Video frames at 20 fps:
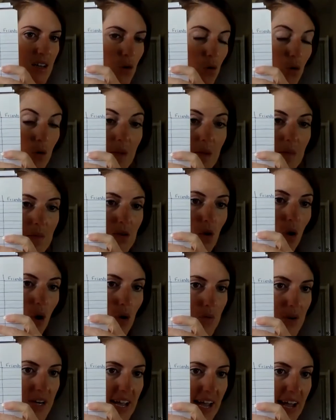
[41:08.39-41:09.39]
or maybe you
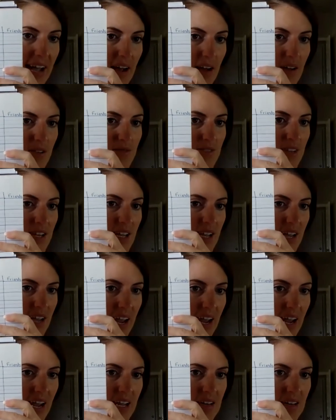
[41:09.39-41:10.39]
already have,
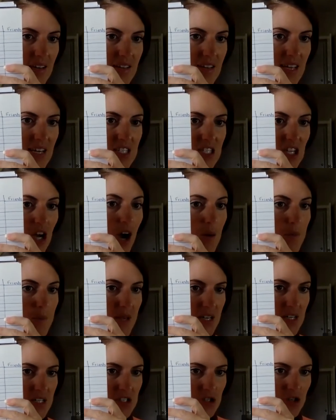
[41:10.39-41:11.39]
and the
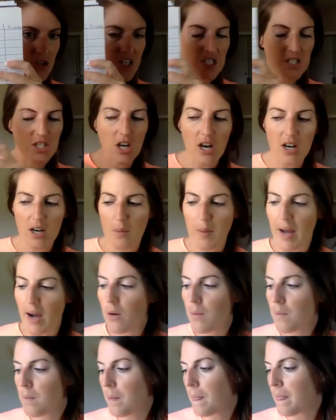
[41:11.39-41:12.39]
topics you're going to talk about.